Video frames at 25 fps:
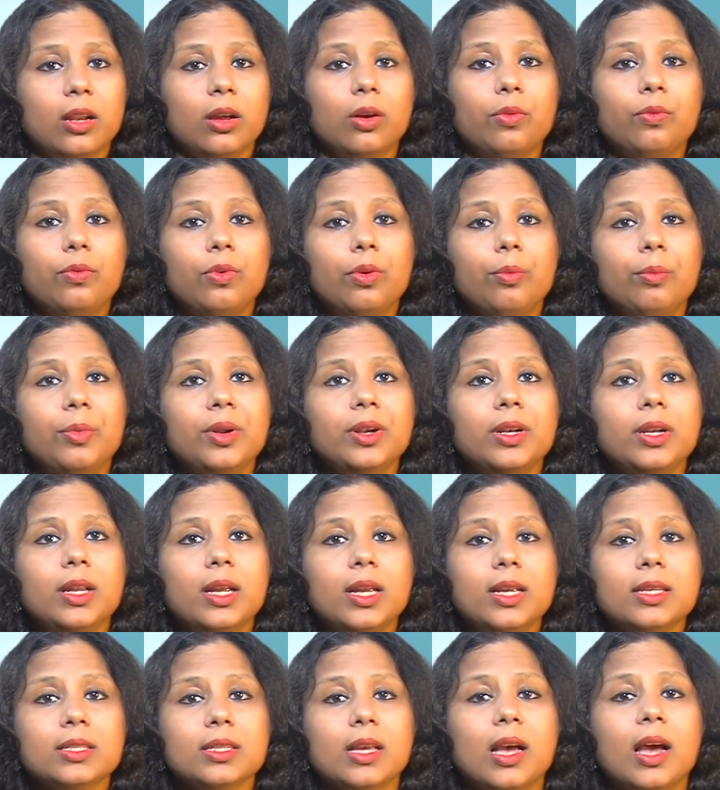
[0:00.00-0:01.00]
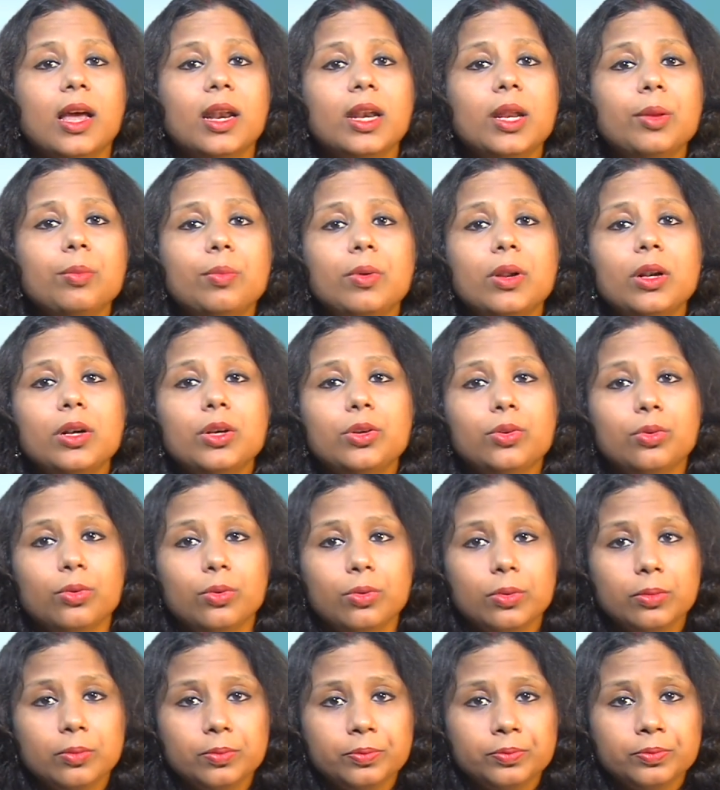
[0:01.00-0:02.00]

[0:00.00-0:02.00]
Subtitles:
a woman is unable to